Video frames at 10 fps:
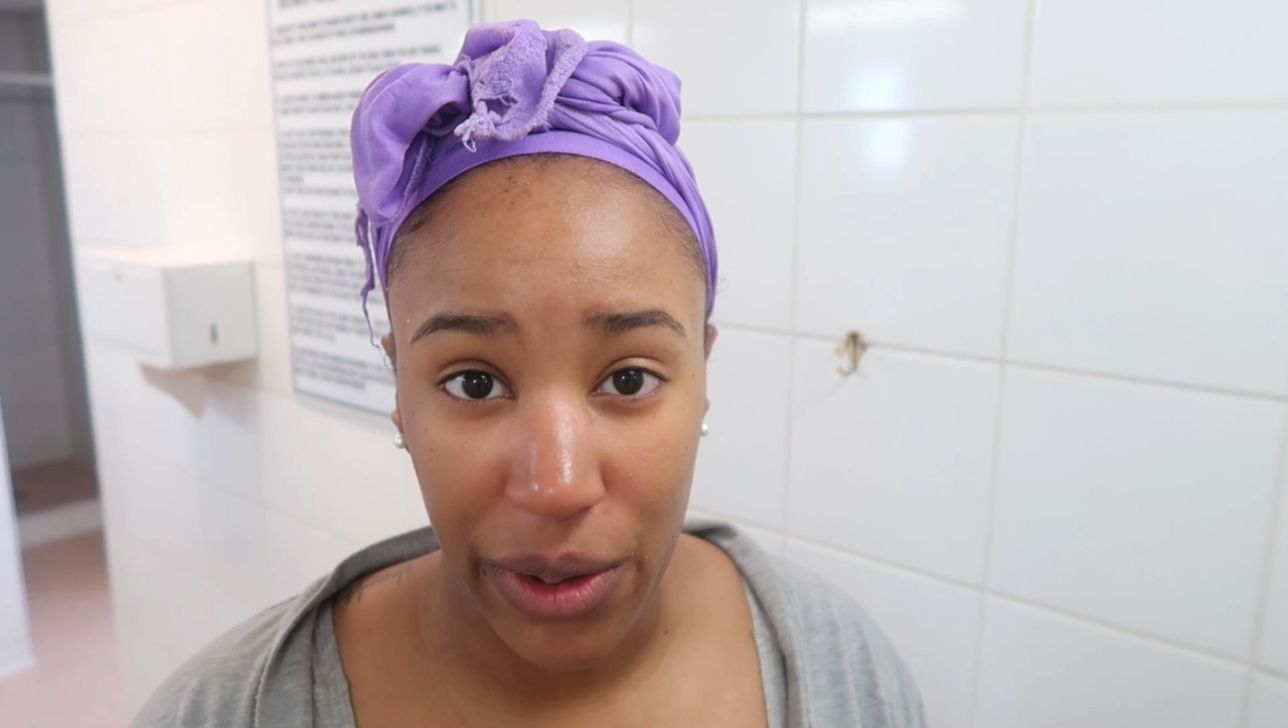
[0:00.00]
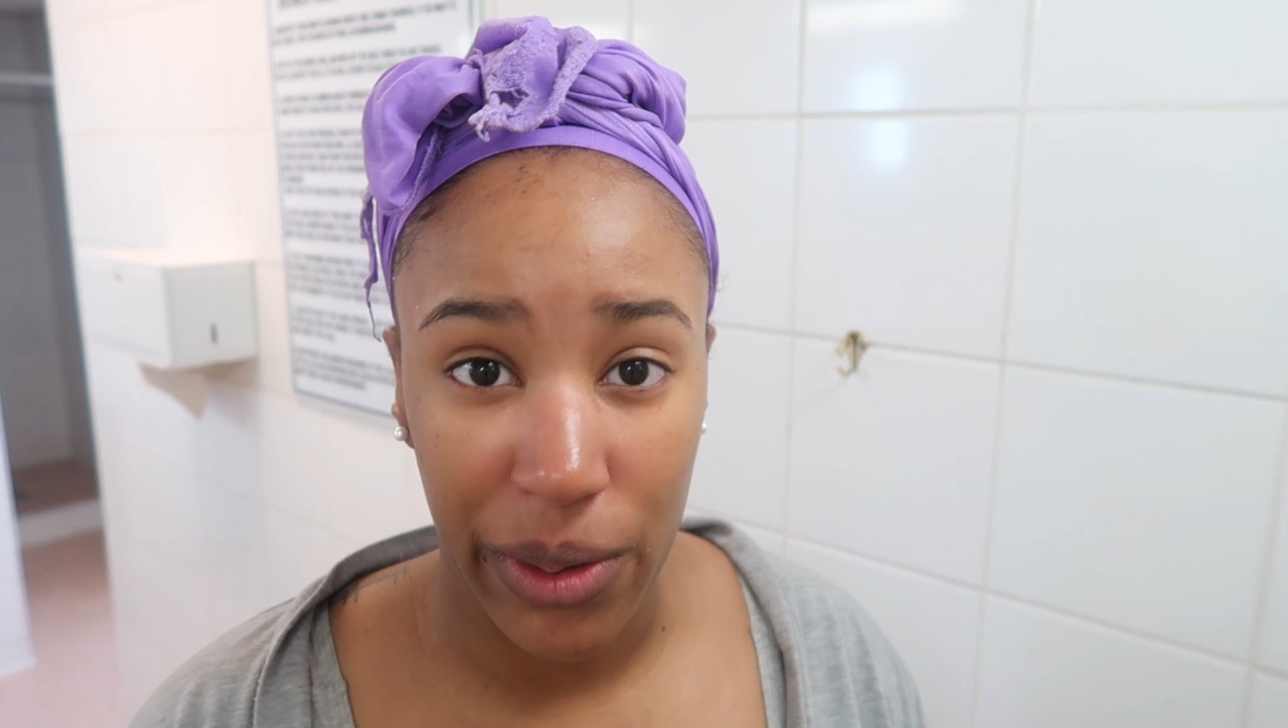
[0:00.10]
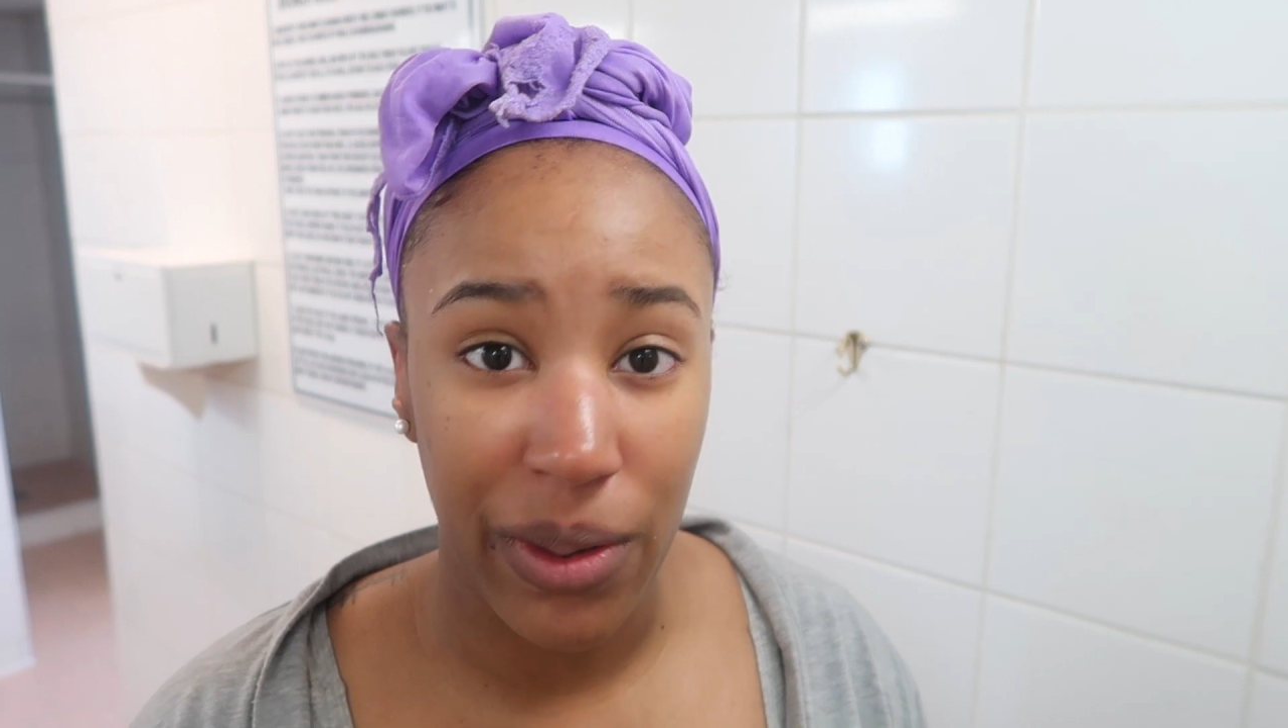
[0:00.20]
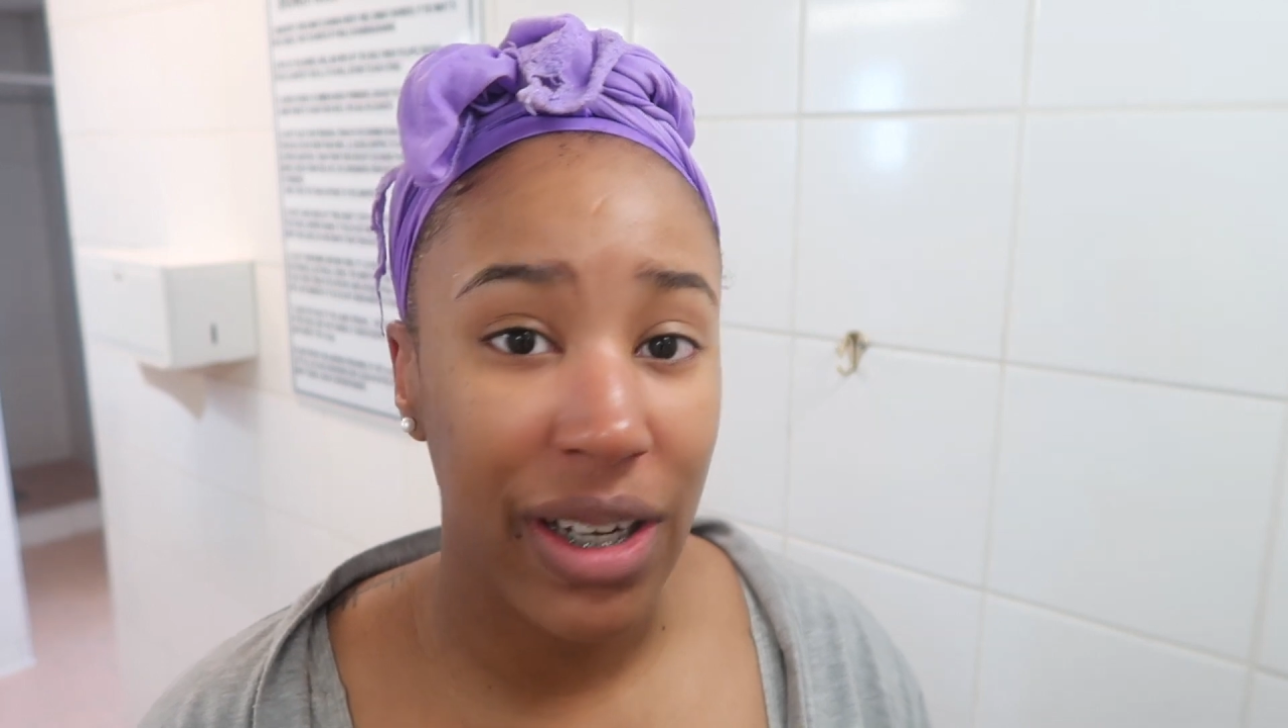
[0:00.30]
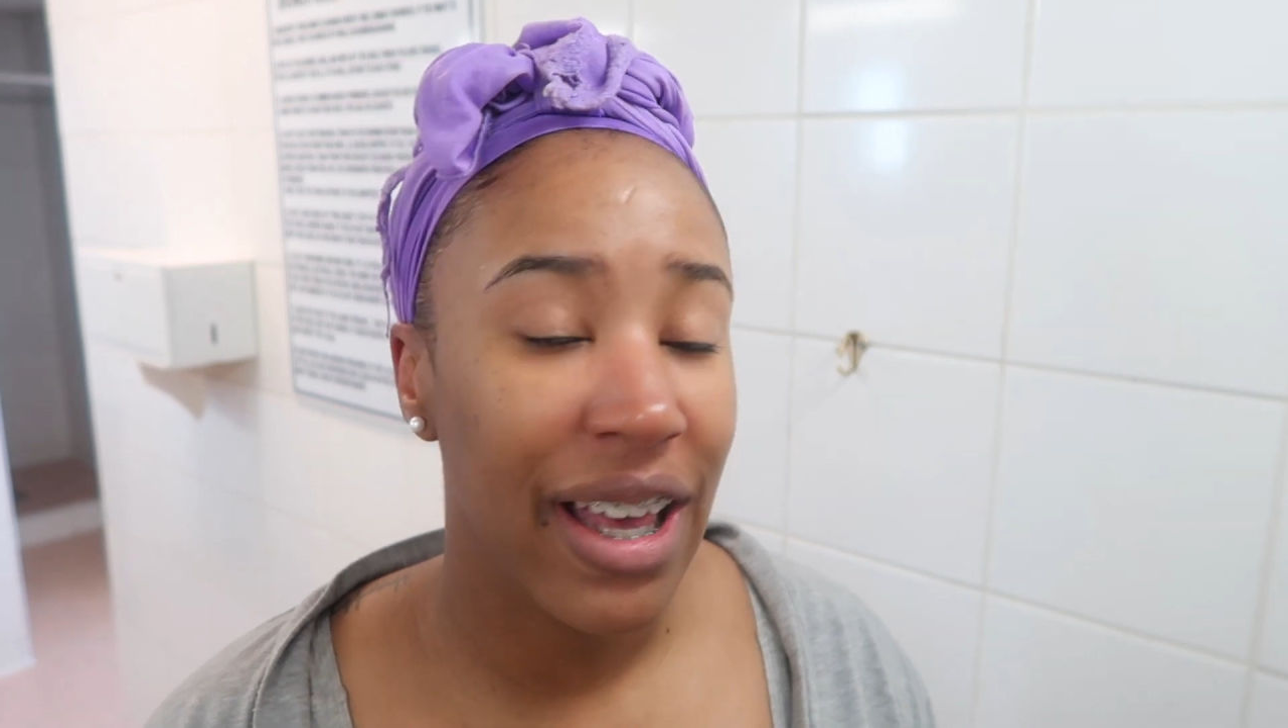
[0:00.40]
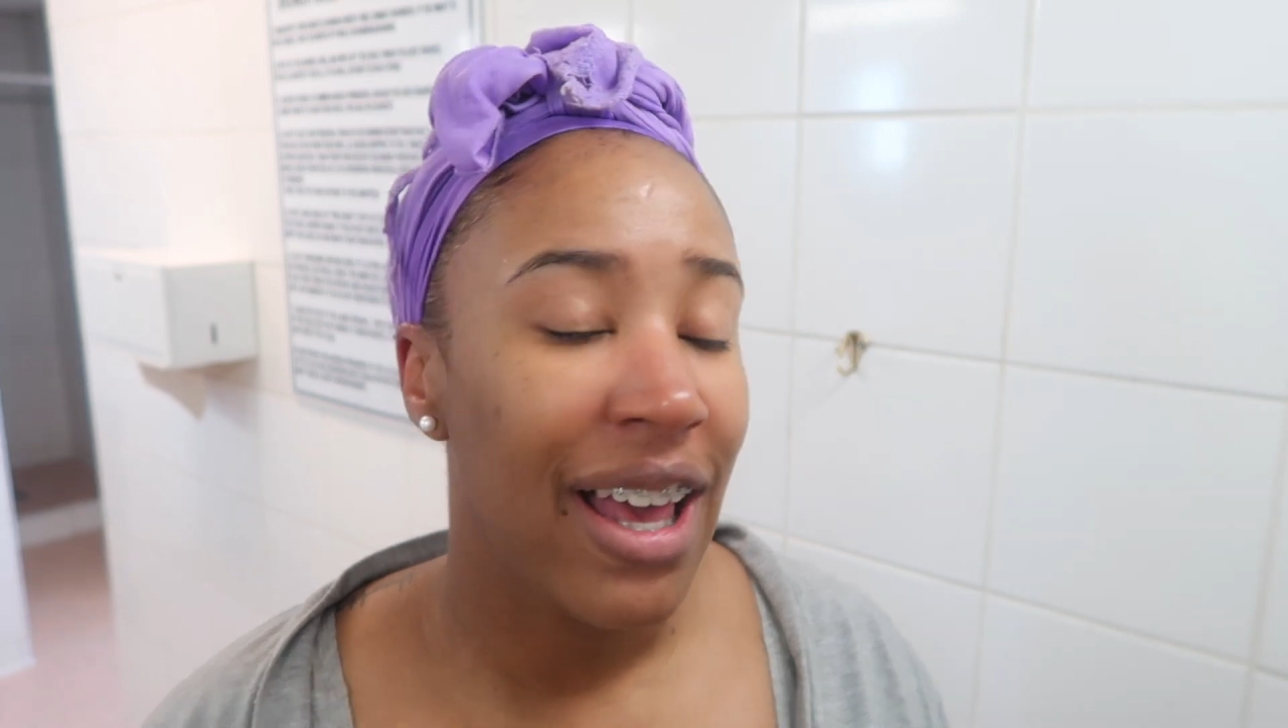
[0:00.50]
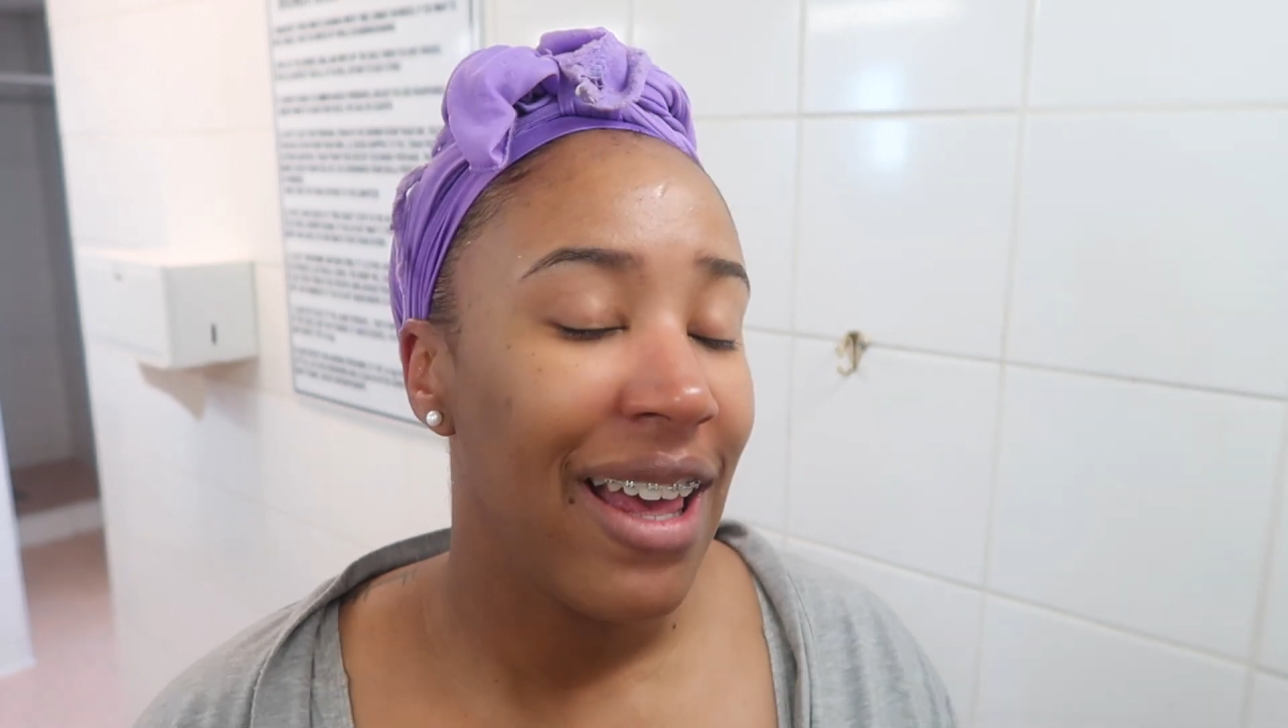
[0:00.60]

I go to work,